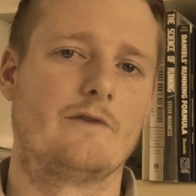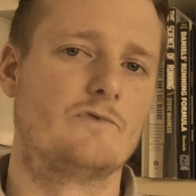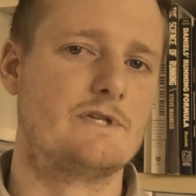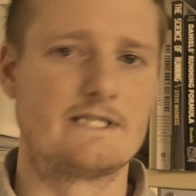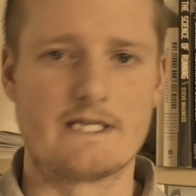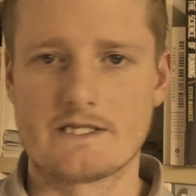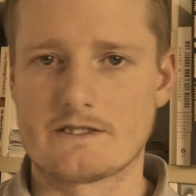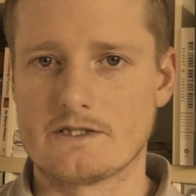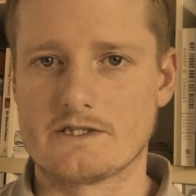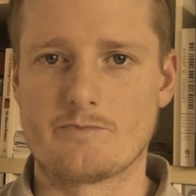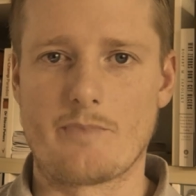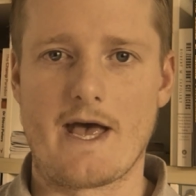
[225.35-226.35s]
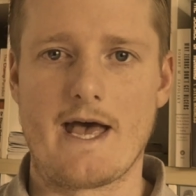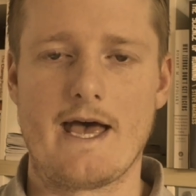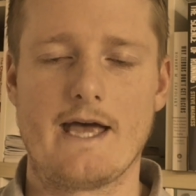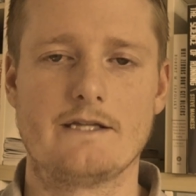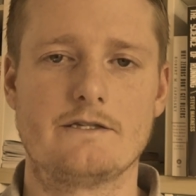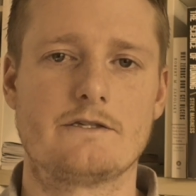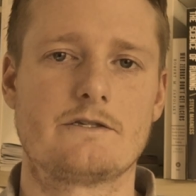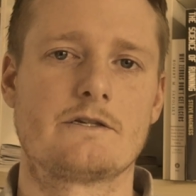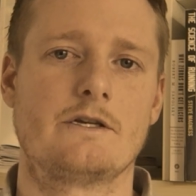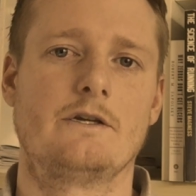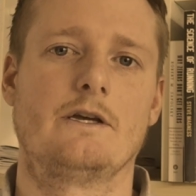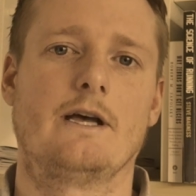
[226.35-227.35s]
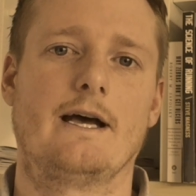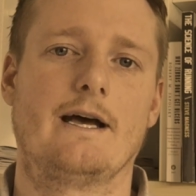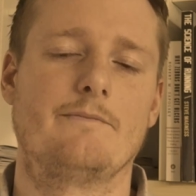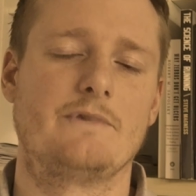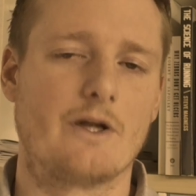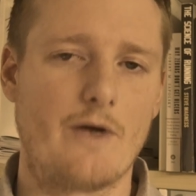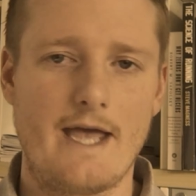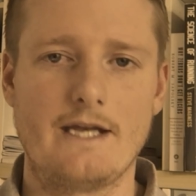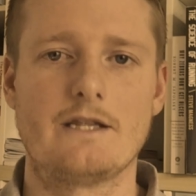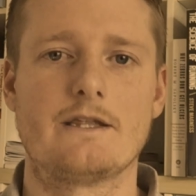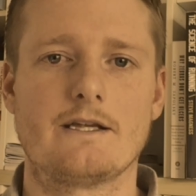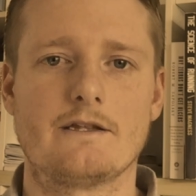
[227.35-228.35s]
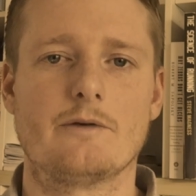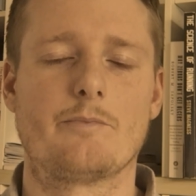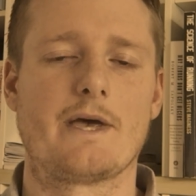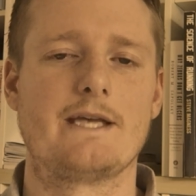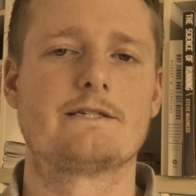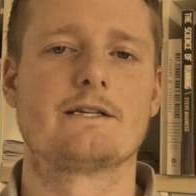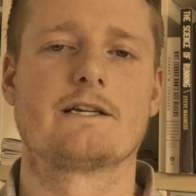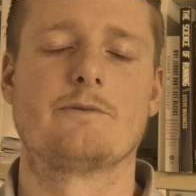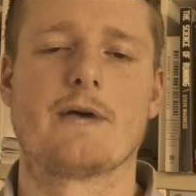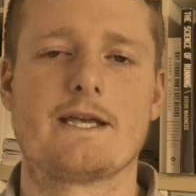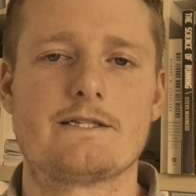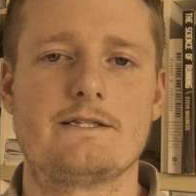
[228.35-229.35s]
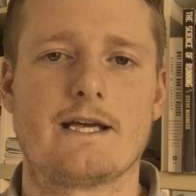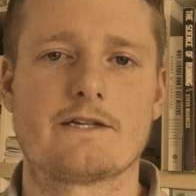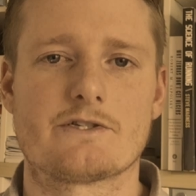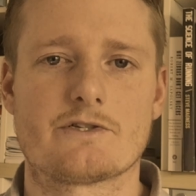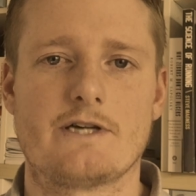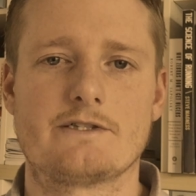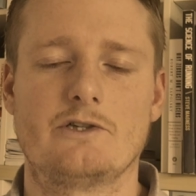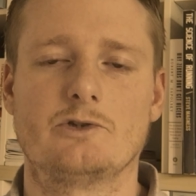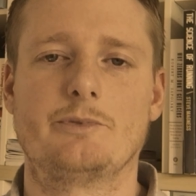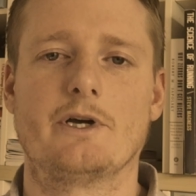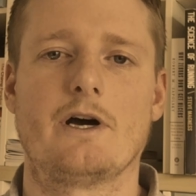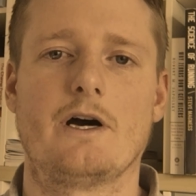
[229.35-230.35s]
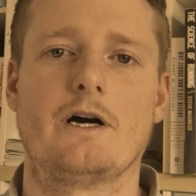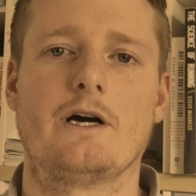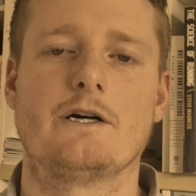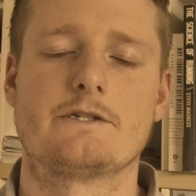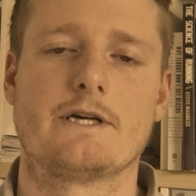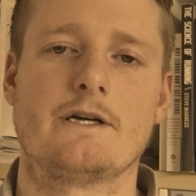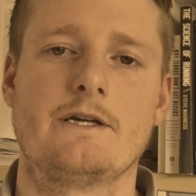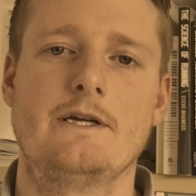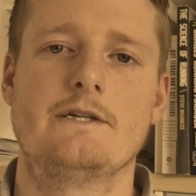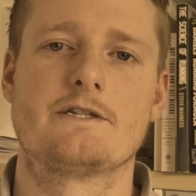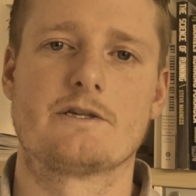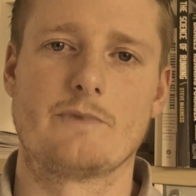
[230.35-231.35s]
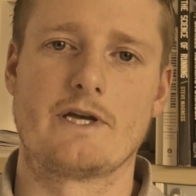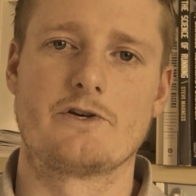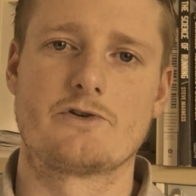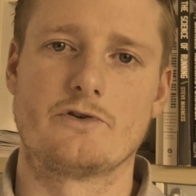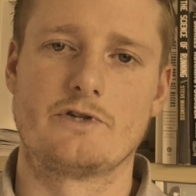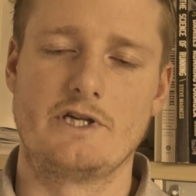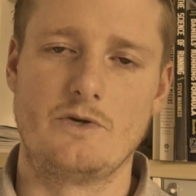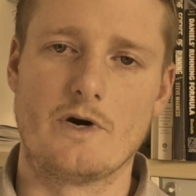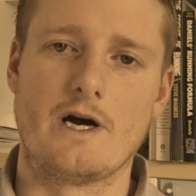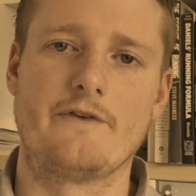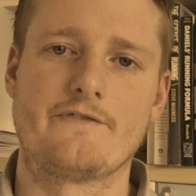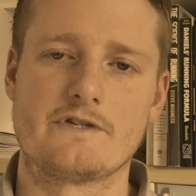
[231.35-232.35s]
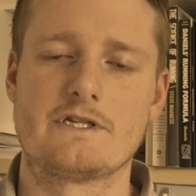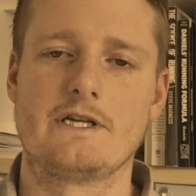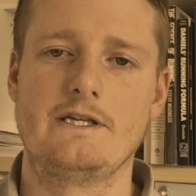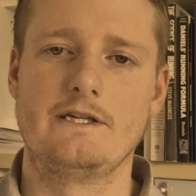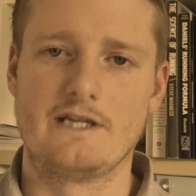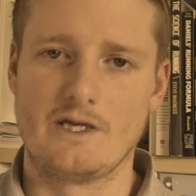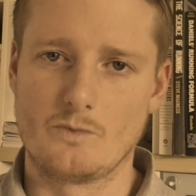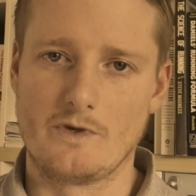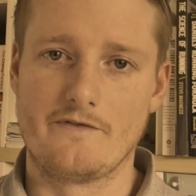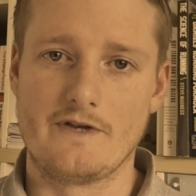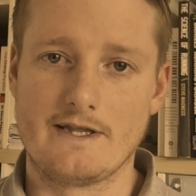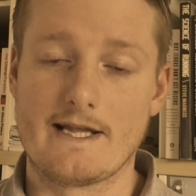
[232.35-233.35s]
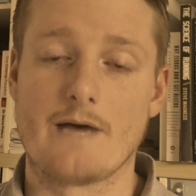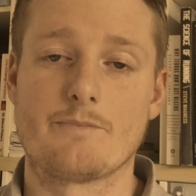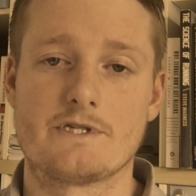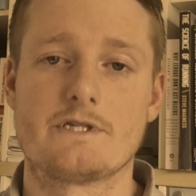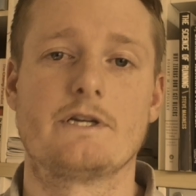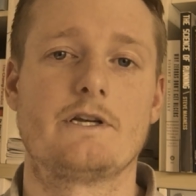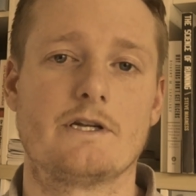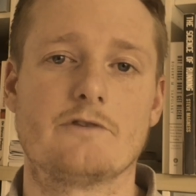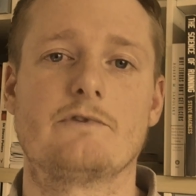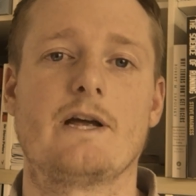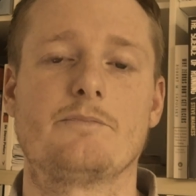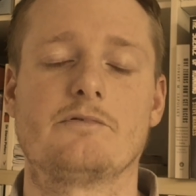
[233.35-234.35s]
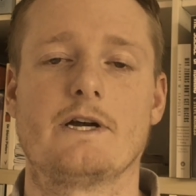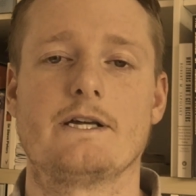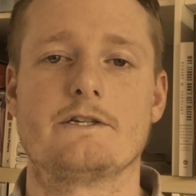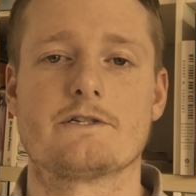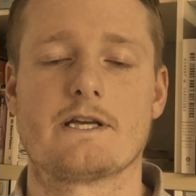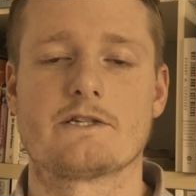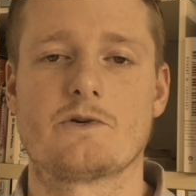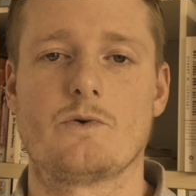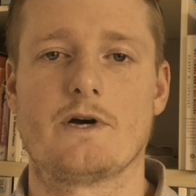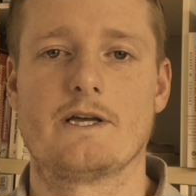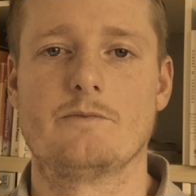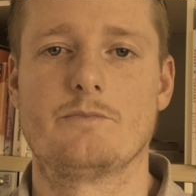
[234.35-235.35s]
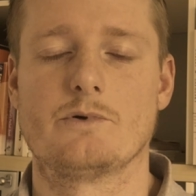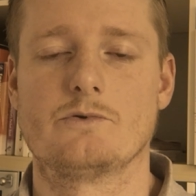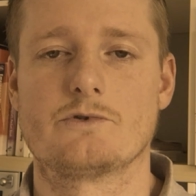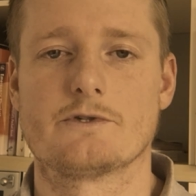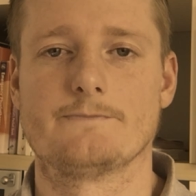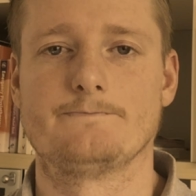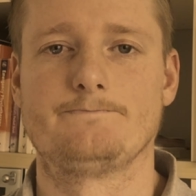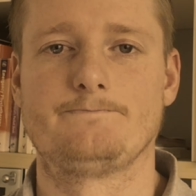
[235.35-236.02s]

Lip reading: resistance bands, anything that basically makes the exercise a little bit harder to make sure that you are fatiguing within that particular rep range. That's quite important.